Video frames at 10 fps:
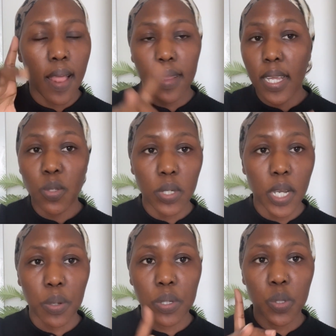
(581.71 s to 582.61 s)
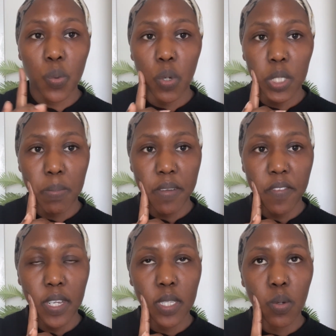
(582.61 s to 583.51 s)
that's what i use to wash my
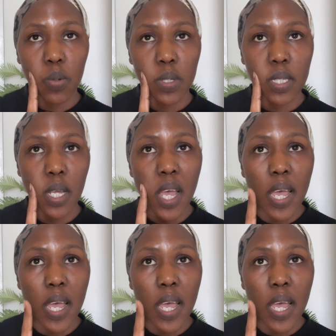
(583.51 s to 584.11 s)
face because